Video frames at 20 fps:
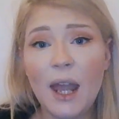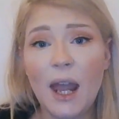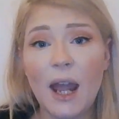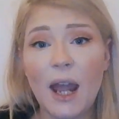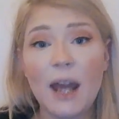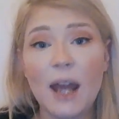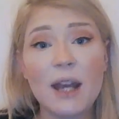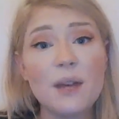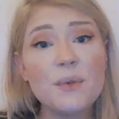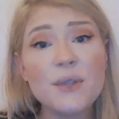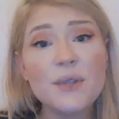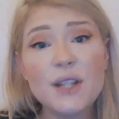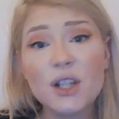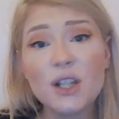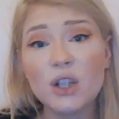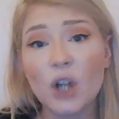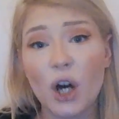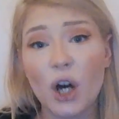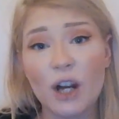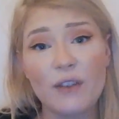and it was a
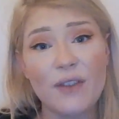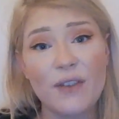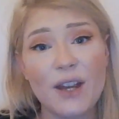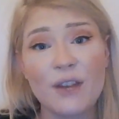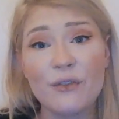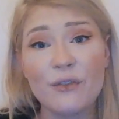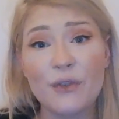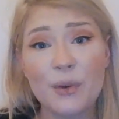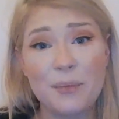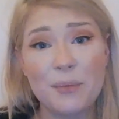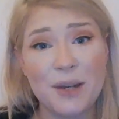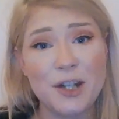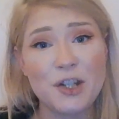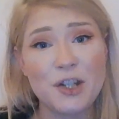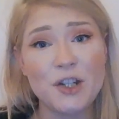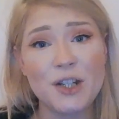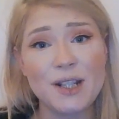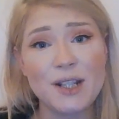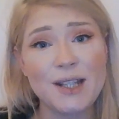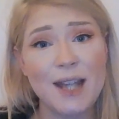lot of
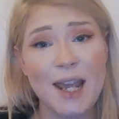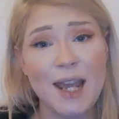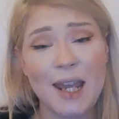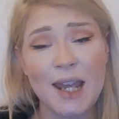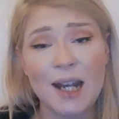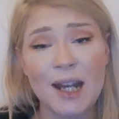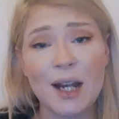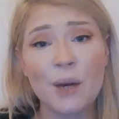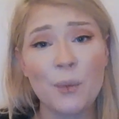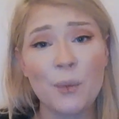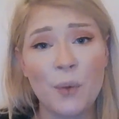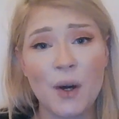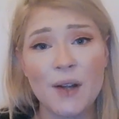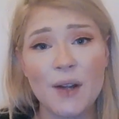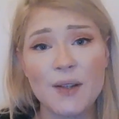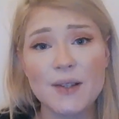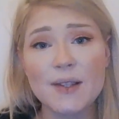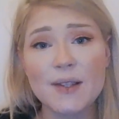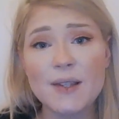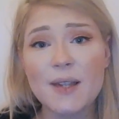information to take in at
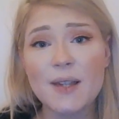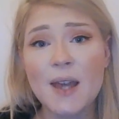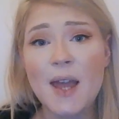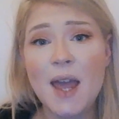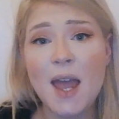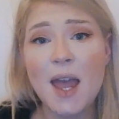once.